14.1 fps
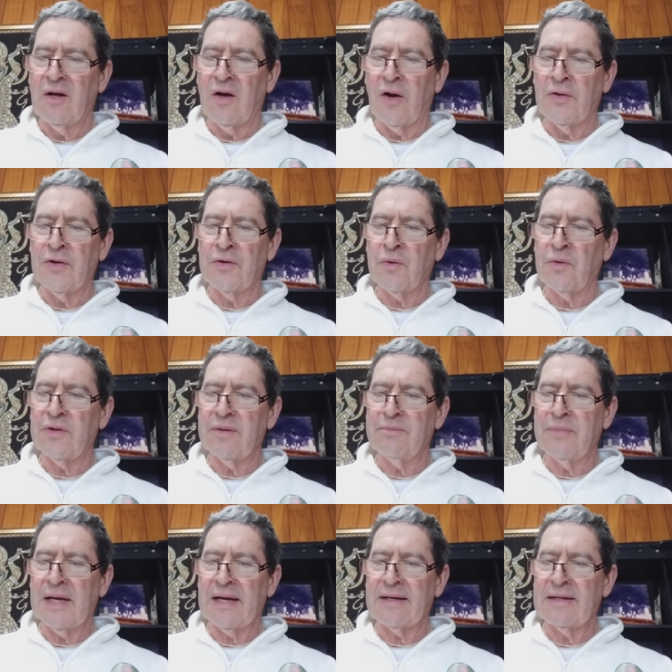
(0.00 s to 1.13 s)
on the northern
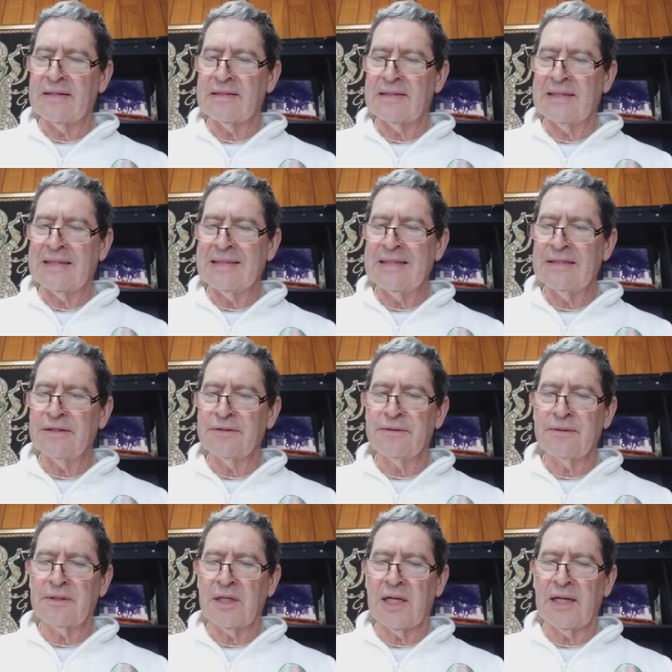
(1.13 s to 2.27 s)
bank is Lalita
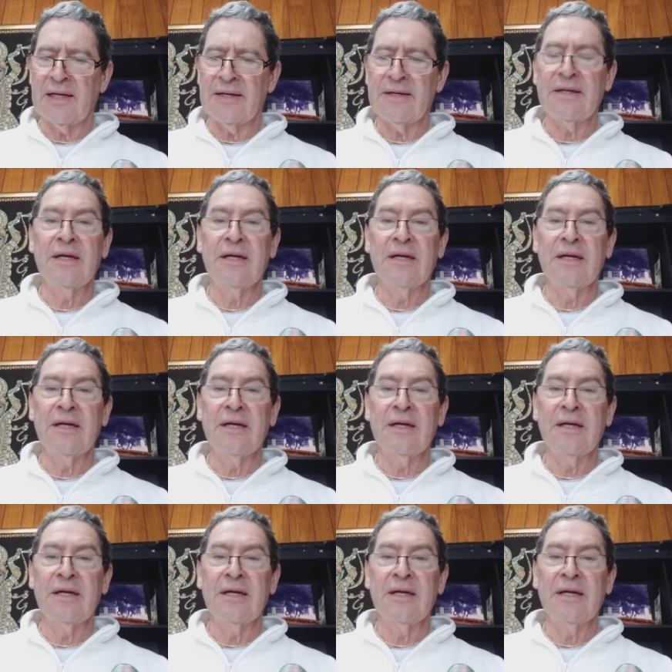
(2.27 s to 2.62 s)
Sukhad,